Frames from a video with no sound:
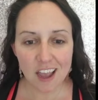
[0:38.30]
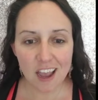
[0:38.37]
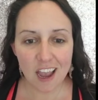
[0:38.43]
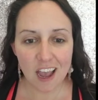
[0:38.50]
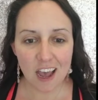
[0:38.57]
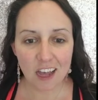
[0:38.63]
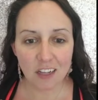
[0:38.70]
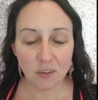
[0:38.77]

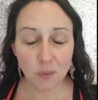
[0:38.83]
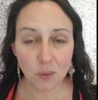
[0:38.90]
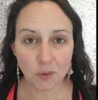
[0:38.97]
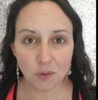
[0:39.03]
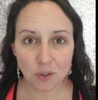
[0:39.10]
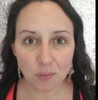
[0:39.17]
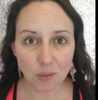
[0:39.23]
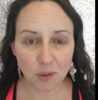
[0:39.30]
and we
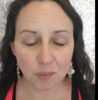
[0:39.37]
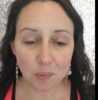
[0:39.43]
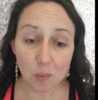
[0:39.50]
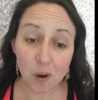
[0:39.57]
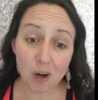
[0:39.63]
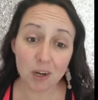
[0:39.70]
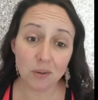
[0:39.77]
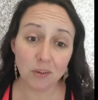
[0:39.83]
went to an amusement
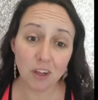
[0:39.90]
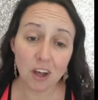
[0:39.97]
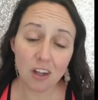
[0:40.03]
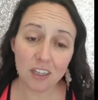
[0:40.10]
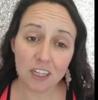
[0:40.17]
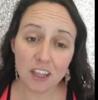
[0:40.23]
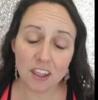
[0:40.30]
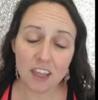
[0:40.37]
park. It's an
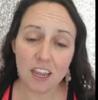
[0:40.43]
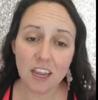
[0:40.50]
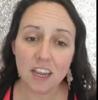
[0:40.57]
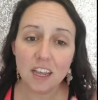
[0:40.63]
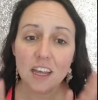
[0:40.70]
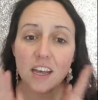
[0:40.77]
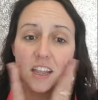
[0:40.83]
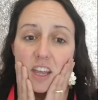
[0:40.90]
all day
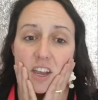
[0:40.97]
thing.